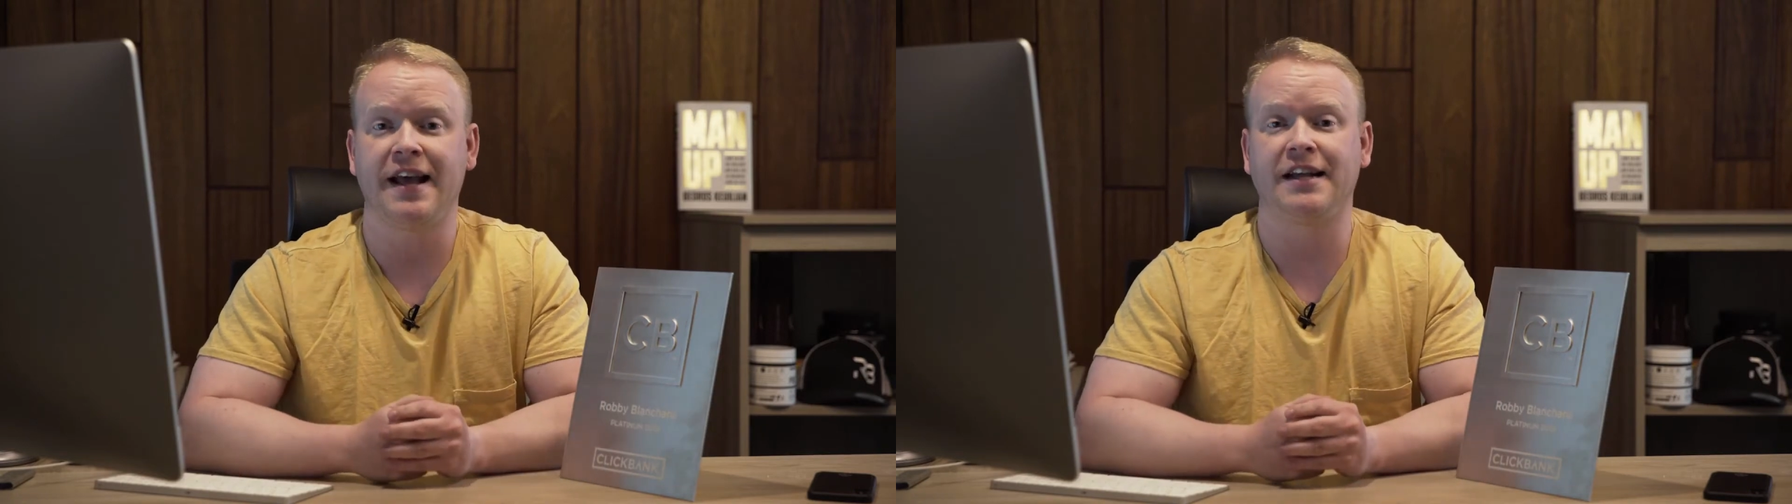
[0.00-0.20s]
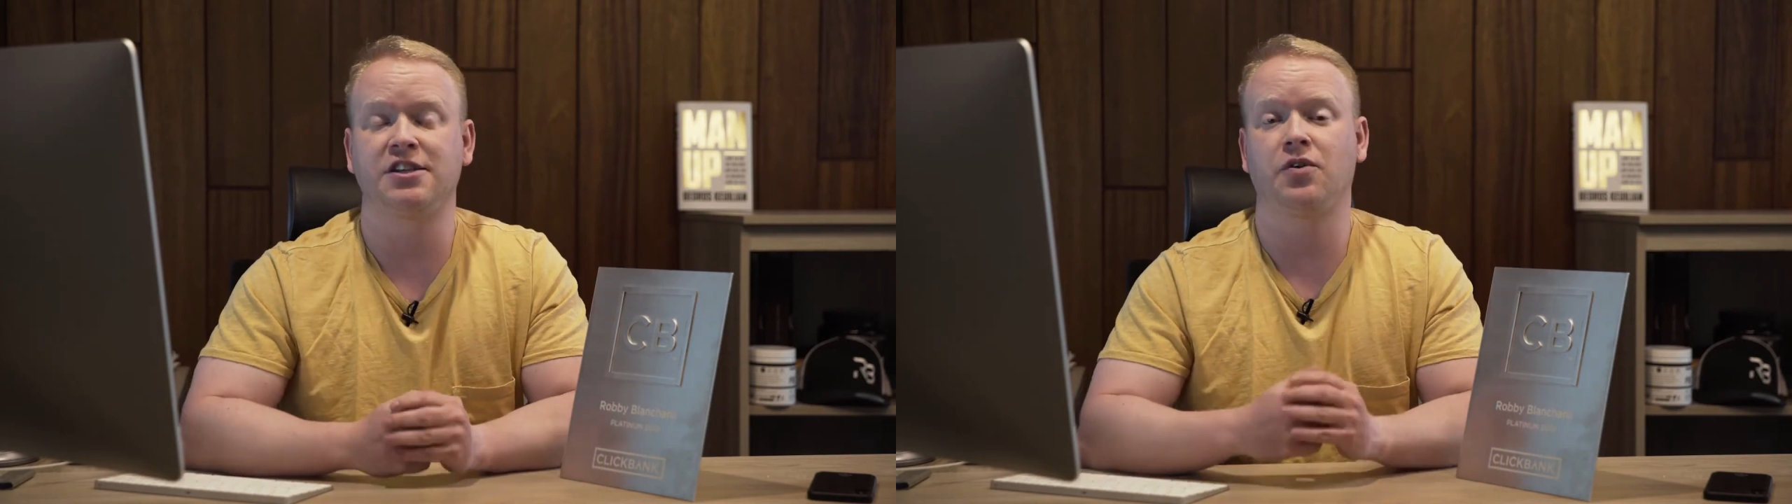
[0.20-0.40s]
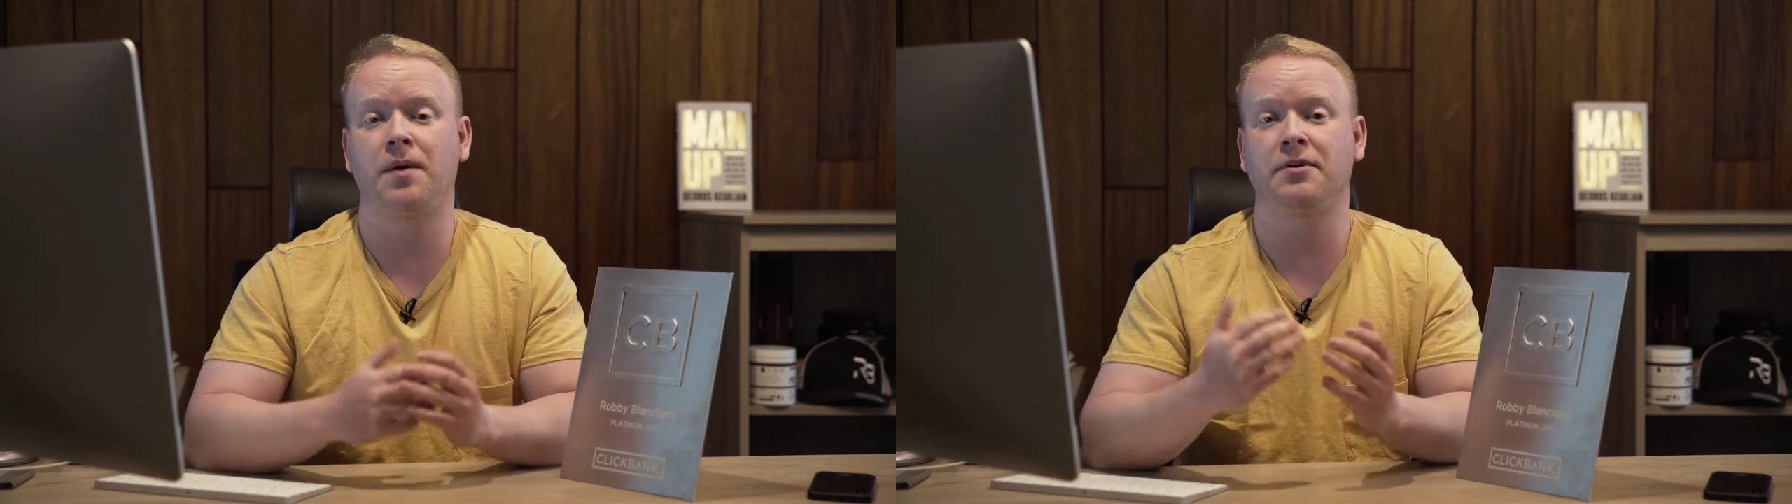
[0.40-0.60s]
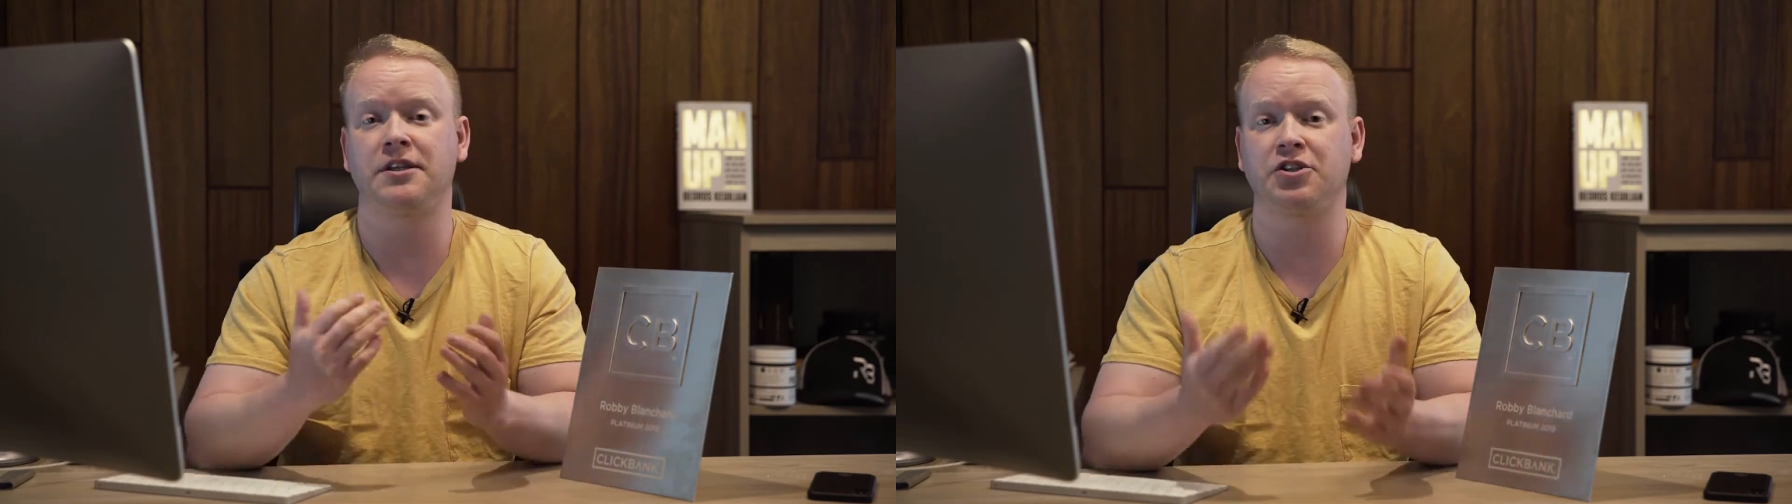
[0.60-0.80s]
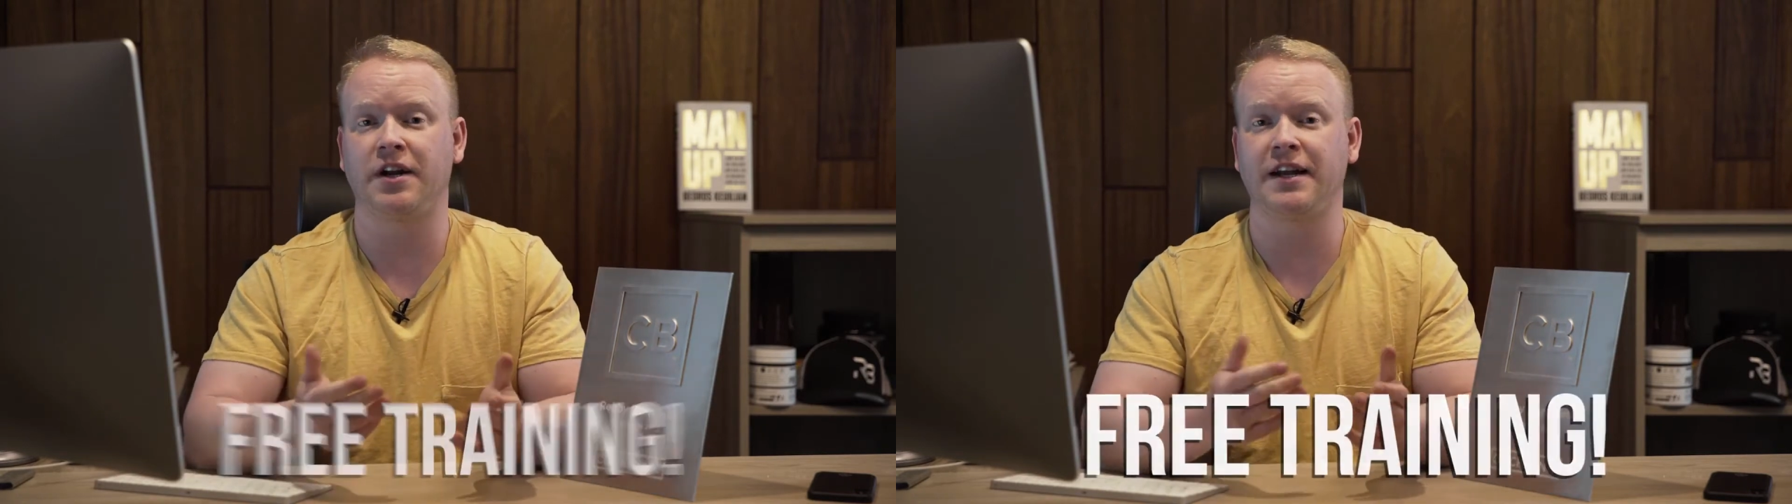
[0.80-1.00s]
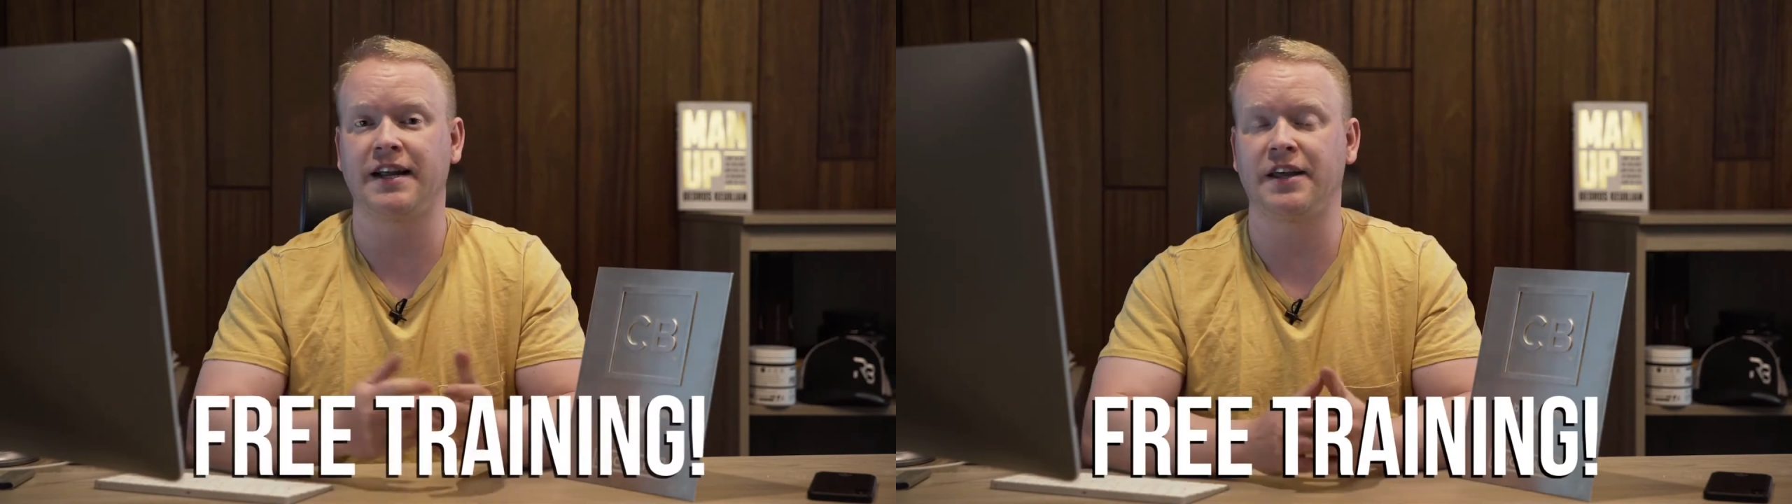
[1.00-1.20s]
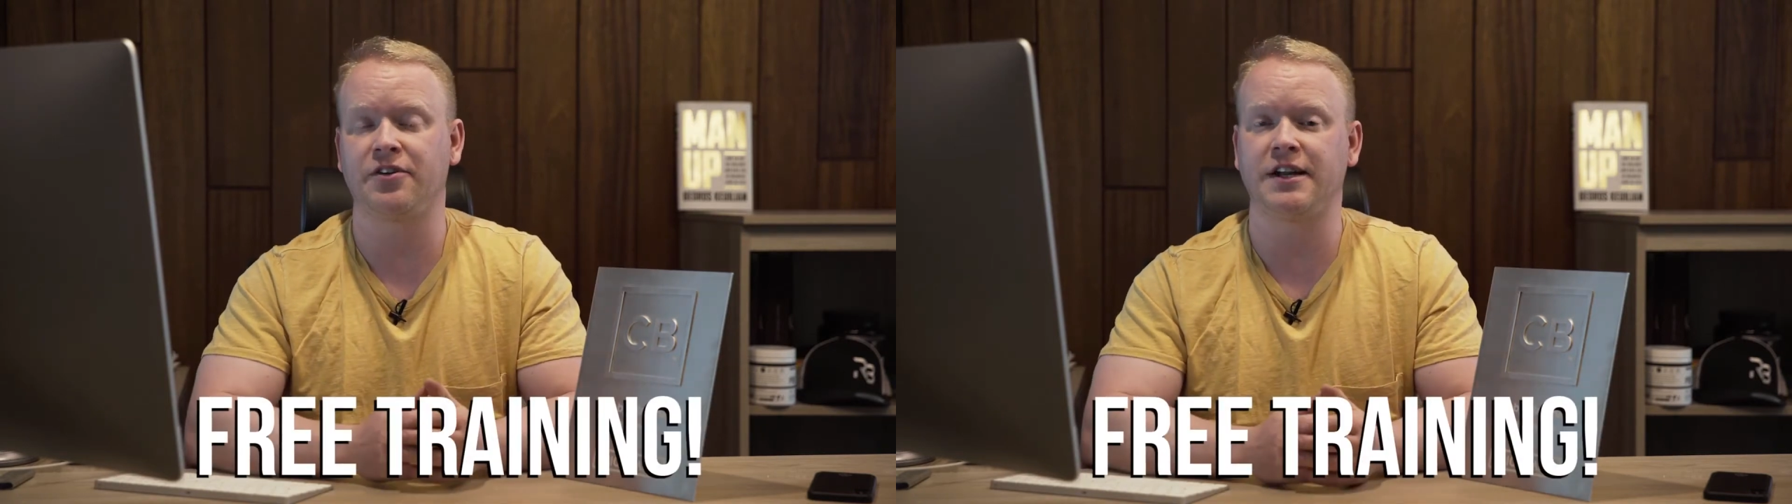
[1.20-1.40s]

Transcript: And so I put this training together.